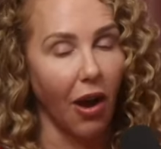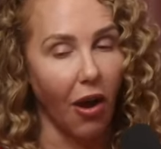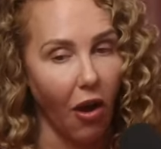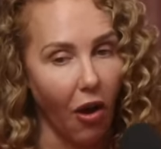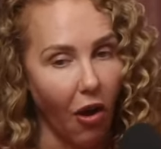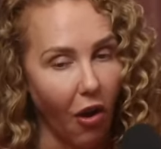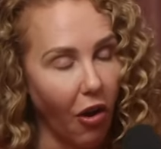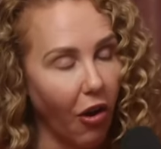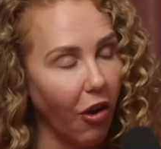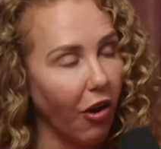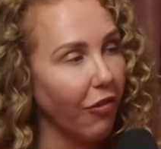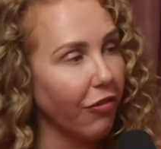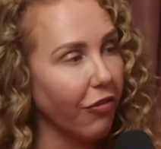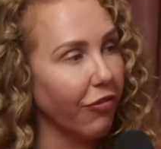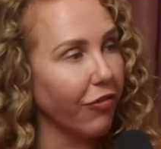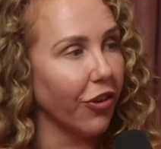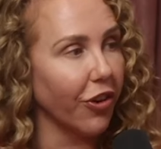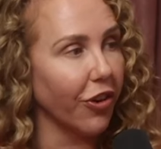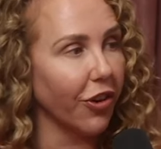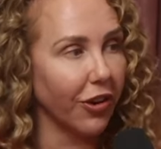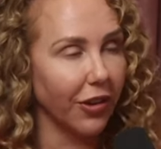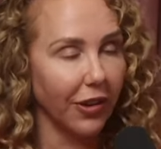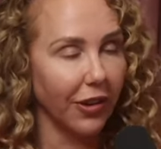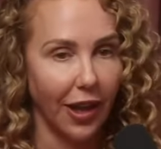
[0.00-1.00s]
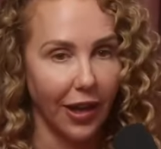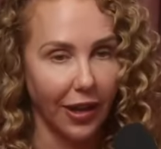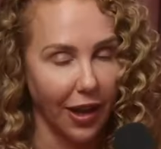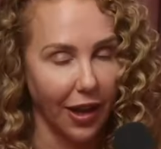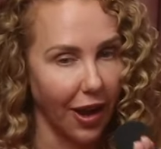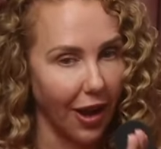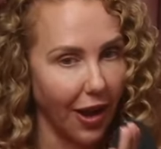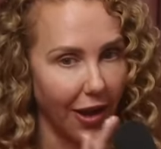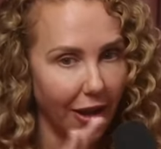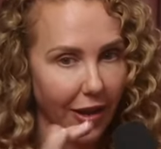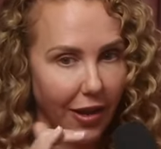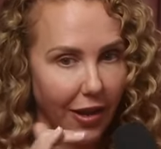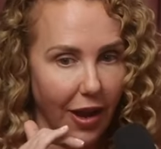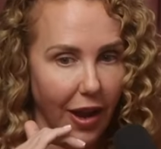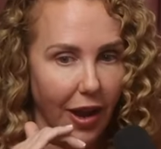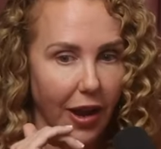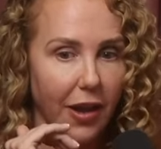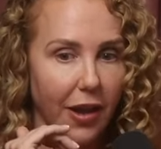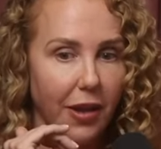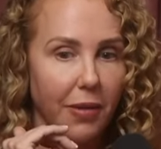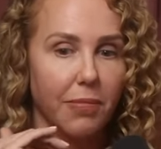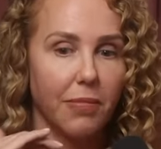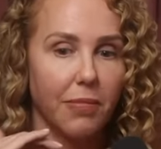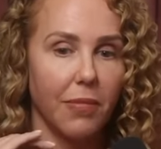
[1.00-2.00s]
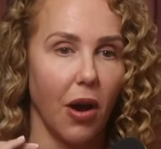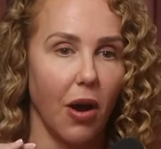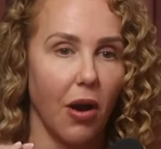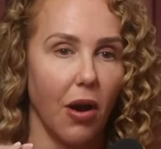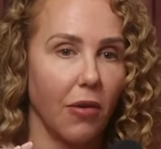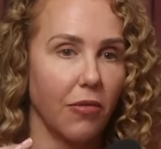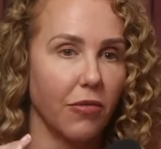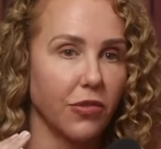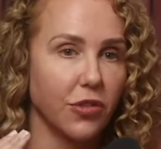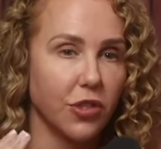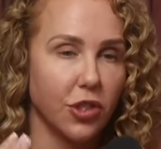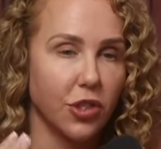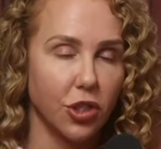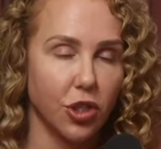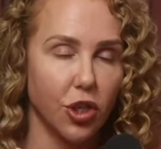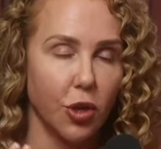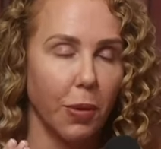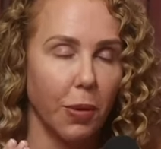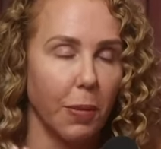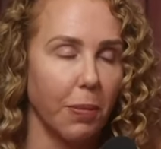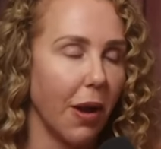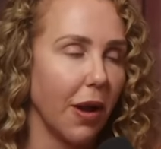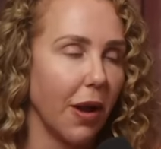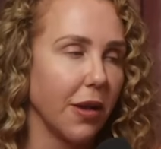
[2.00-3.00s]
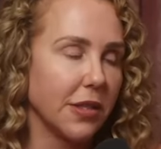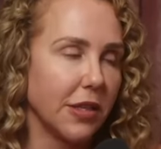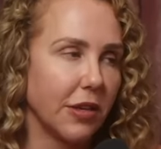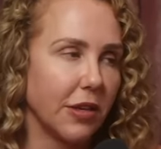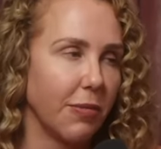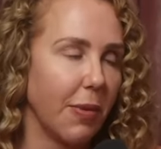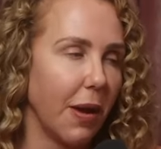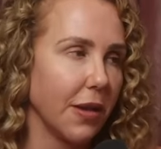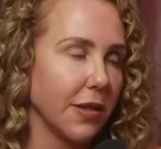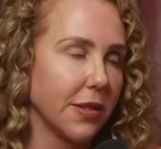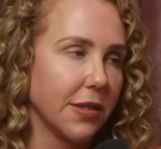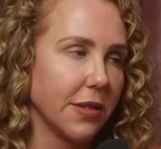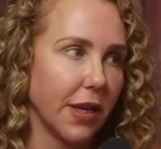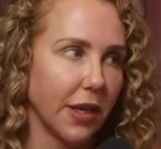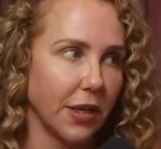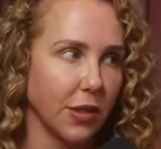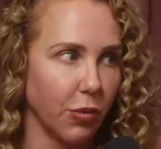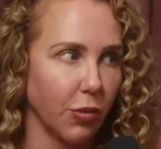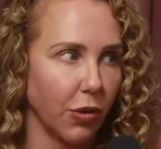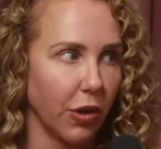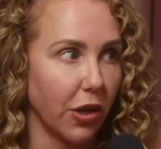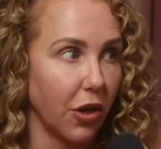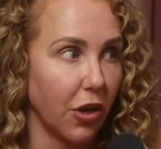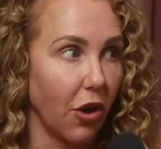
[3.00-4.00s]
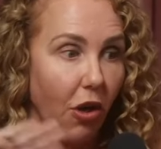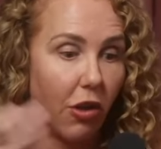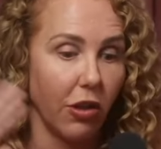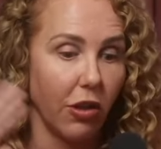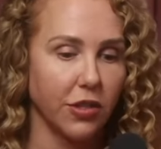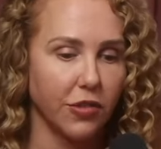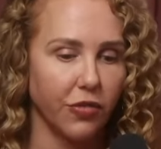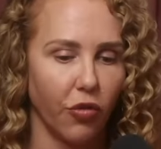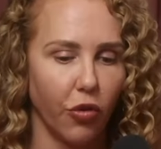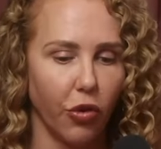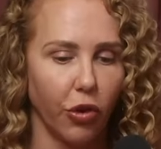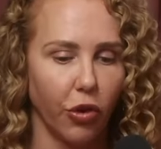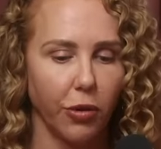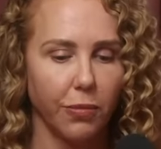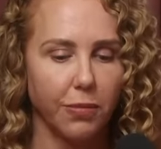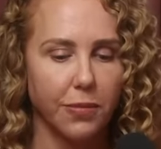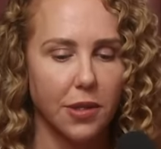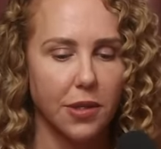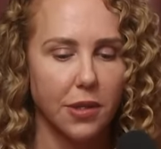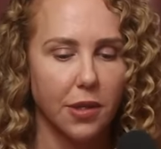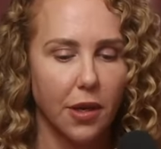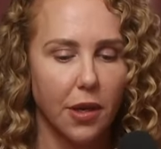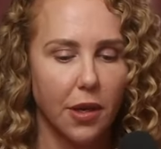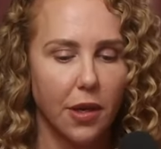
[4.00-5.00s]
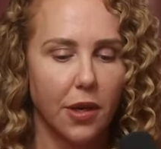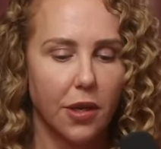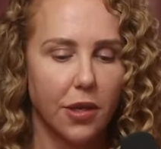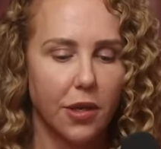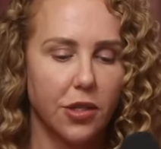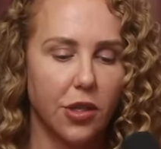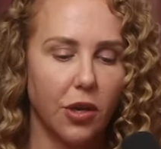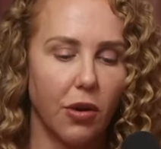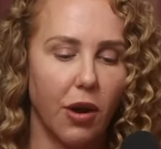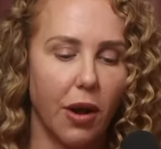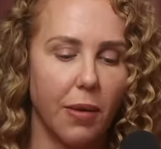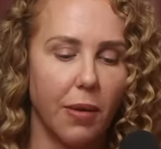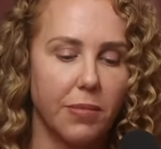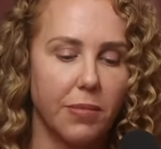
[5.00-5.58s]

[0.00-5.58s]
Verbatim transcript: all for like I. I'm super positive about sex work in all its forms. So I'm